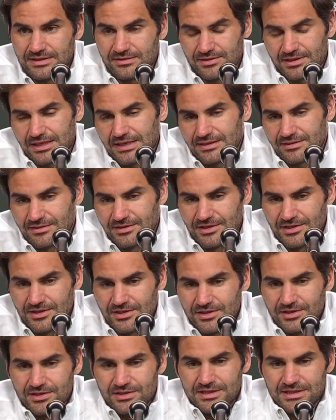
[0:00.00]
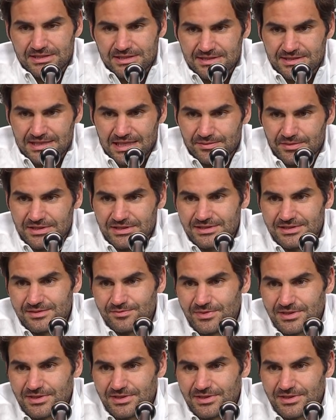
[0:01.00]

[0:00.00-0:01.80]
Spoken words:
Okay, it's a semis,